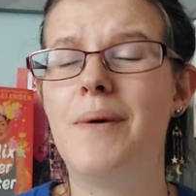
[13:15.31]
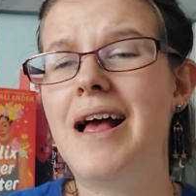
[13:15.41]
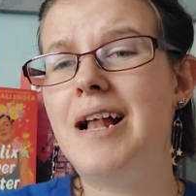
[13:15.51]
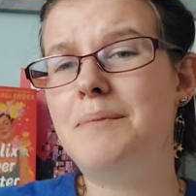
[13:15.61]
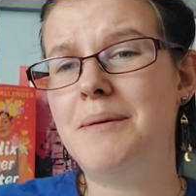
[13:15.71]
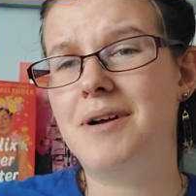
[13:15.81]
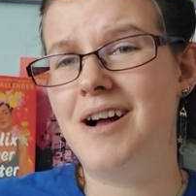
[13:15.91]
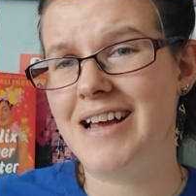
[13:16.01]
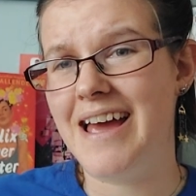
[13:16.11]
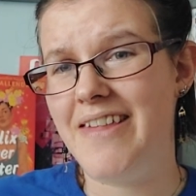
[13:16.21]
well, people
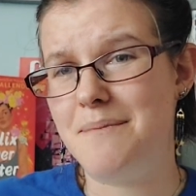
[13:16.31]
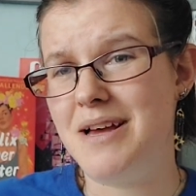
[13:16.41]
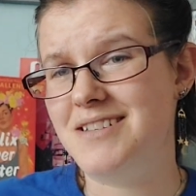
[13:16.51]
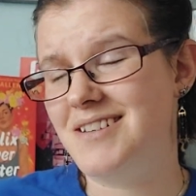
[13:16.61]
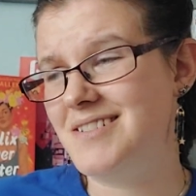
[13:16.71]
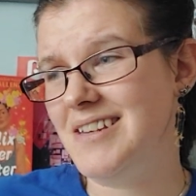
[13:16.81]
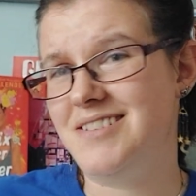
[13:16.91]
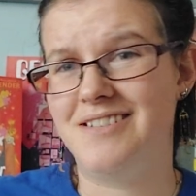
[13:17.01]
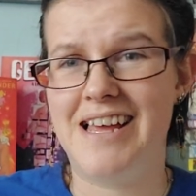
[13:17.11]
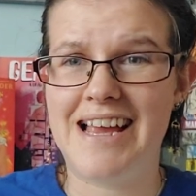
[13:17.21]
can't care that much because they
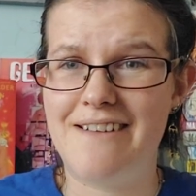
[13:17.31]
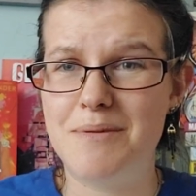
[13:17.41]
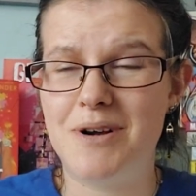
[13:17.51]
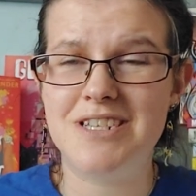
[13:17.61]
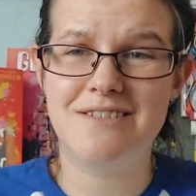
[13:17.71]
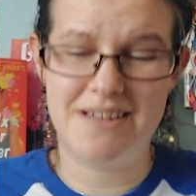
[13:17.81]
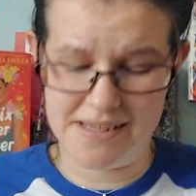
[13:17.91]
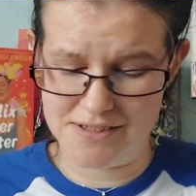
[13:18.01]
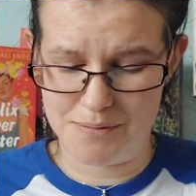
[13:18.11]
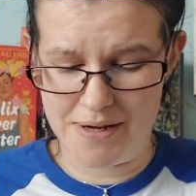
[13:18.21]
still like Harry Potter and
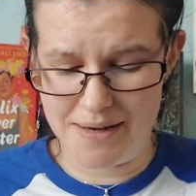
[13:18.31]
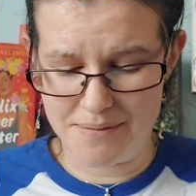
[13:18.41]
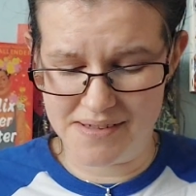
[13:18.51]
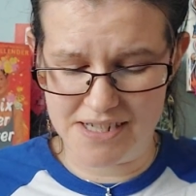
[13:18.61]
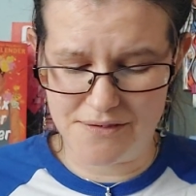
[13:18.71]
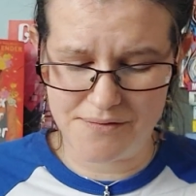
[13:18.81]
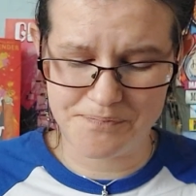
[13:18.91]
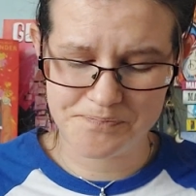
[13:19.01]
they're still buying my stuff.